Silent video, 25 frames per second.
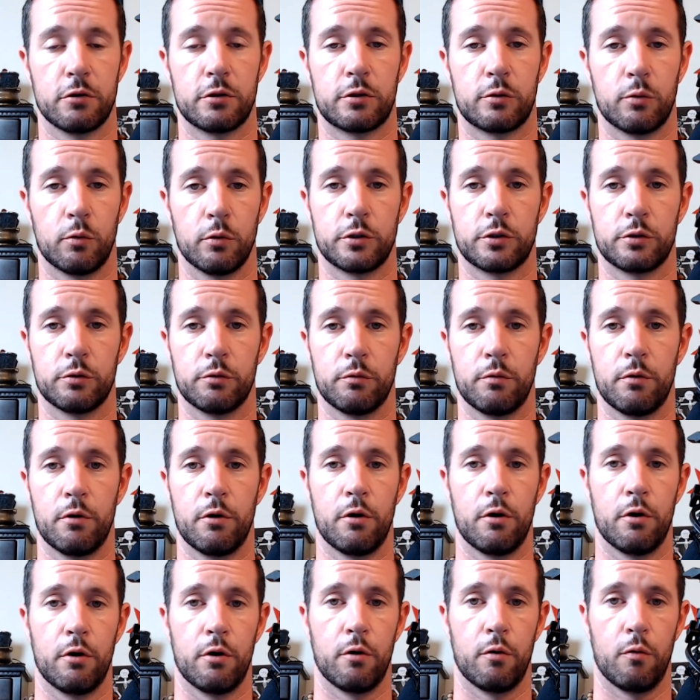or
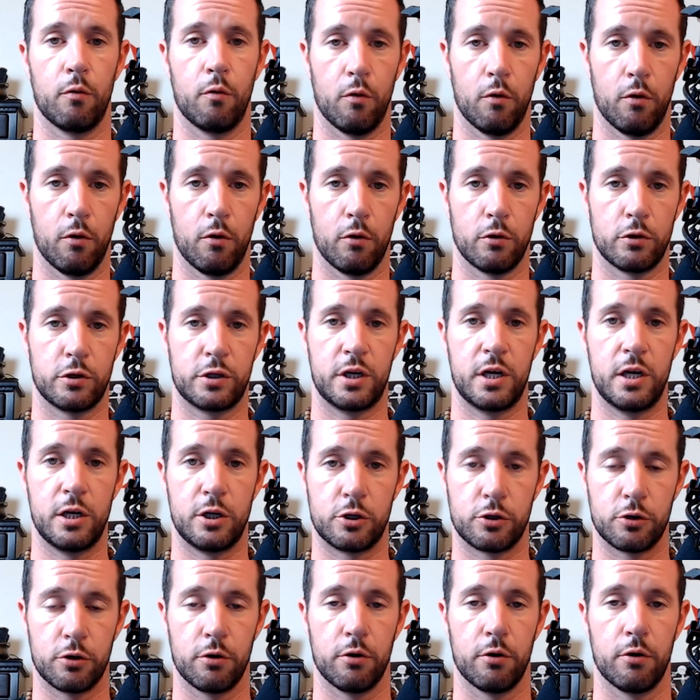sorcerer or
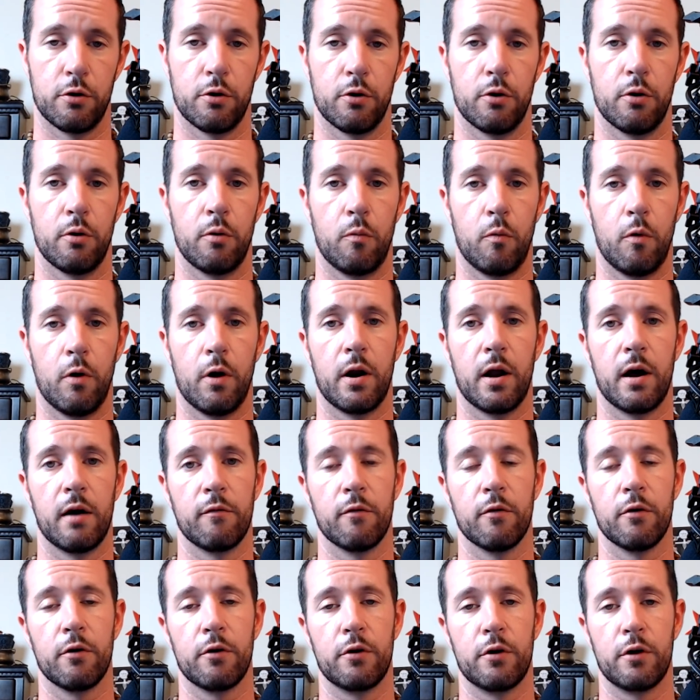teacher or
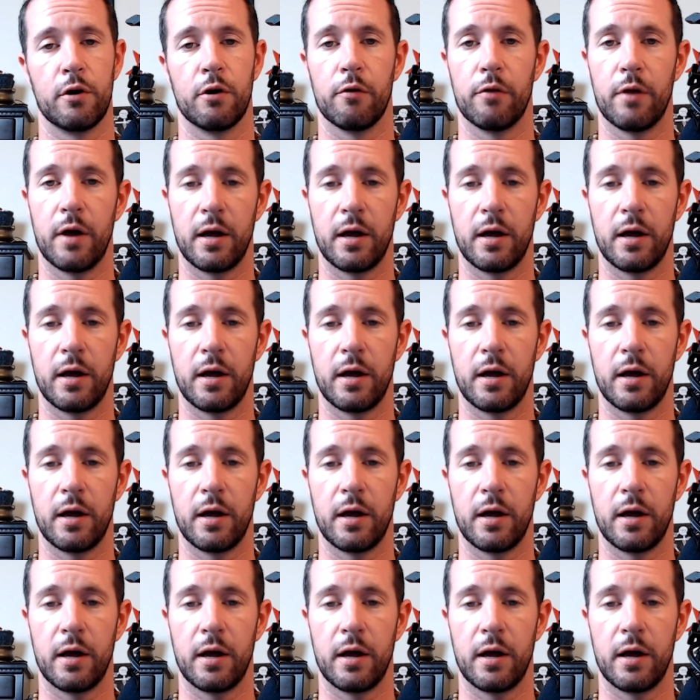whatever.